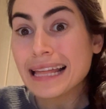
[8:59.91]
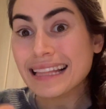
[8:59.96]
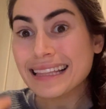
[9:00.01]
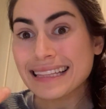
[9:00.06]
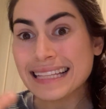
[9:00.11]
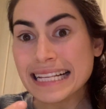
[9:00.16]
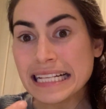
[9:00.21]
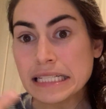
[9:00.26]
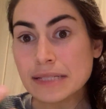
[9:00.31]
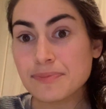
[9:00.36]

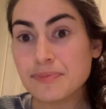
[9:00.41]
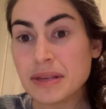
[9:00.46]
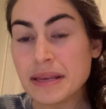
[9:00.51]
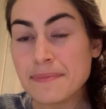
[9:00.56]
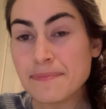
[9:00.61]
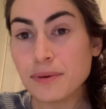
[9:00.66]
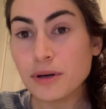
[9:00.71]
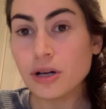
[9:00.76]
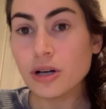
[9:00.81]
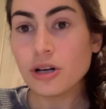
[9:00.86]
These
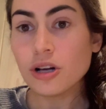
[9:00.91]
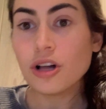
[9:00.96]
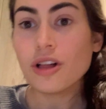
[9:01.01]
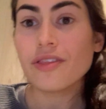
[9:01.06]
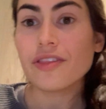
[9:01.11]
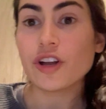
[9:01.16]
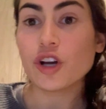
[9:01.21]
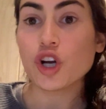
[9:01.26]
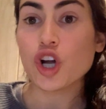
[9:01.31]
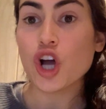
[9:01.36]
people,
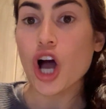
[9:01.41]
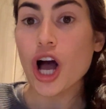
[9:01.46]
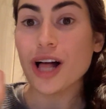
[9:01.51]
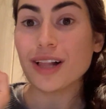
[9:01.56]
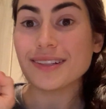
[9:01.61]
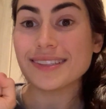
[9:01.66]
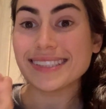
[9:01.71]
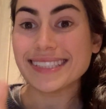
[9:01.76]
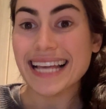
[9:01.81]
they're called